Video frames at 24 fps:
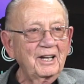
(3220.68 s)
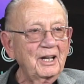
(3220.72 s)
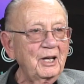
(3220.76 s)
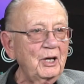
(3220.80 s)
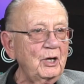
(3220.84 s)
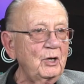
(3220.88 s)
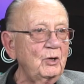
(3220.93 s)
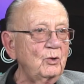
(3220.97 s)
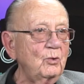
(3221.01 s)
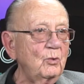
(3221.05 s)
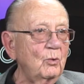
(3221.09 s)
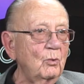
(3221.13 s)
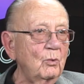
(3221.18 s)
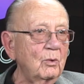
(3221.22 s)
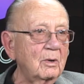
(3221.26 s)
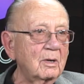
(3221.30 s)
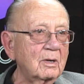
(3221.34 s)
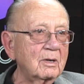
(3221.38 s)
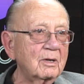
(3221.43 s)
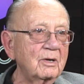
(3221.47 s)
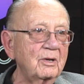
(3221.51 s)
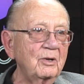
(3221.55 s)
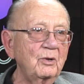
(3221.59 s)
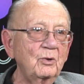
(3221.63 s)
He knew how
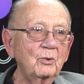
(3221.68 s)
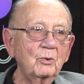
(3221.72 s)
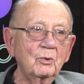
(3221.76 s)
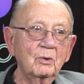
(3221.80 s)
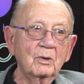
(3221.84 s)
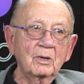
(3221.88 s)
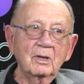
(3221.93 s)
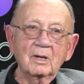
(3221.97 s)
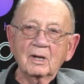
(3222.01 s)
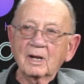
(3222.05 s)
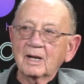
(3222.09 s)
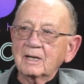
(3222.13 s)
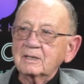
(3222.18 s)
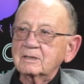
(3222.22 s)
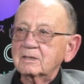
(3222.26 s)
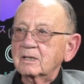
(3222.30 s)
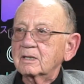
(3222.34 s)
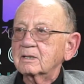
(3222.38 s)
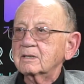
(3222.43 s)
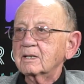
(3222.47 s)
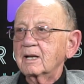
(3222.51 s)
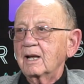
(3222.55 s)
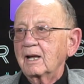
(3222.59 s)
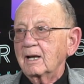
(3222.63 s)
to utilize
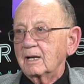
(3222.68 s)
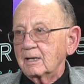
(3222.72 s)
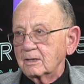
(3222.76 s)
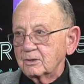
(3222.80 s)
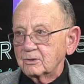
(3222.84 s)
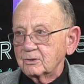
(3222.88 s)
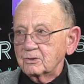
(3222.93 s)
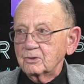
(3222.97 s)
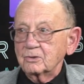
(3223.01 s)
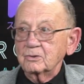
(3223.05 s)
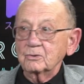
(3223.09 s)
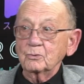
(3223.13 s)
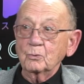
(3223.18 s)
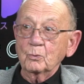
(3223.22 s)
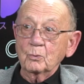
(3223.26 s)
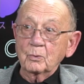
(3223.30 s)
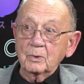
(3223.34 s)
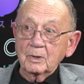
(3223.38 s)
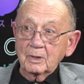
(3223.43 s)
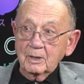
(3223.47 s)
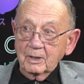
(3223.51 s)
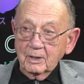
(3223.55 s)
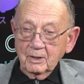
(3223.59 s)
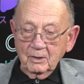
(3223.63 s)
us gangsters
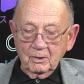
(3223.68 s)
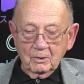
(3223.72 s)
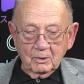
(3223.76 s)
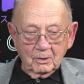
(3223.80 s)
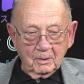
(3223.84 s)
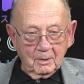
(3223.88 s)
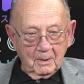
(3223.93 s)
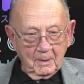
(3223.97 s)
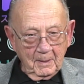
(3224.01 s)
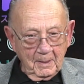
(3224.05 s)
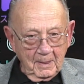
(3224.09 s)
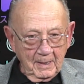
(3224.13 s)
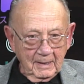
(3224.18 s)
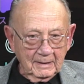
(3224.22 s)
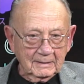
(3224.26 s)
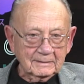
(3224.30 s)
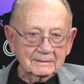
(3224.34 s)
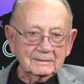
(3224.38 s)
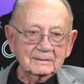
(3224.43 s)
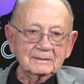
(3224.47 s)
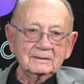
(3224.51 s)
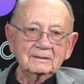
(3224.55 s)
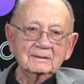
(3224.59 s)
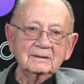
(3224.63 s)
really good.
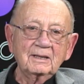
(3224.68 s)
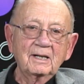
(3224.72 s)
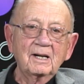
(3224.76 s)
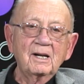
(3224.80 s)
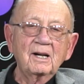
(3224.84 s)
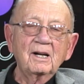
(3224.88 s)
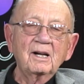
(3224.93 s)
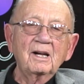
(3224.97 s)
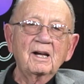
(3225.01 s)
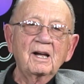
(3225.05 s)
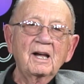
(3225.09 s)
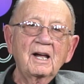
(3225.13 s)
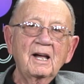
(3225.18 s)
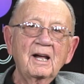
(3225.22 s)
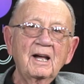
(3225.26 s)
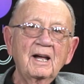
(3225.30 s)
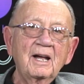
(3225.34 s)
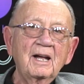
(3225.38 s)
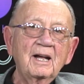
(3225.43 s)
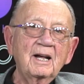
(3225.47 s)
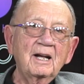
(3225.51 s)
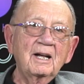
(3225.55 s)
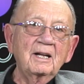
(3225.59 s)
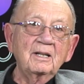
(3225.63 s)

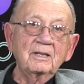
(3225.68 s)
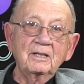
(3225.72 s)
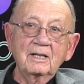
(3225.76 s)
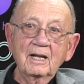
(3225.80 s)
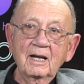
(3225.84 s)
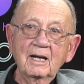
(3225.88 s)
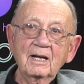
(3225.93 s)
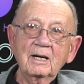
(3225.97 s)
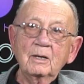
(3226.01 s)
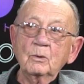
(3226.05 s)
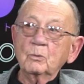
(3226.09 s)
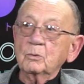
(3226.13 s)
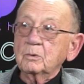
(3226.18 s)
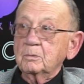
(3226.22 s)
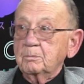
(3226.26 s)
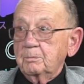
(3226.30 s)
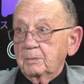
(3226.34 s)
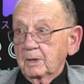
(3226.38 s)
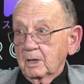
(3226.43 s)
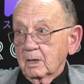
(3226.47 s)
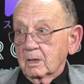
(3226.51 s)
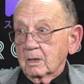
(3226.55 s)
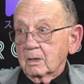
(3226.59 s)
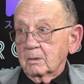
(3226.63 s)
And Danny was
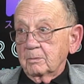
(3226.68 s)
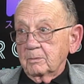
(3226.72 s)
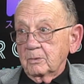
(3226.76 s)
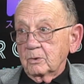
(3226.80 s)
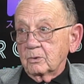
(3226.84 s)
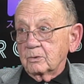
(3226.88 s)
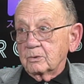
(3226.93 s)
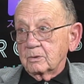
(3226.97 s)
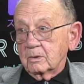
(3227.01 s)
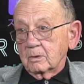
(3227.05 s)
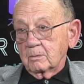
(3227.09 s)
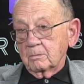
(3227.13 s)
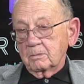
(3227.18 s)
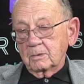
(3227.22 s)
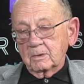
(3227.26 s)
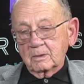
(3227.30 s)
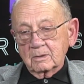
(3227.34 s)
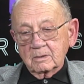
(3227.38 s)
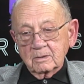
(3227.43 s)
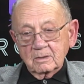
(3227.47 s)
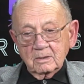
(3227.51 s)
big in the music business.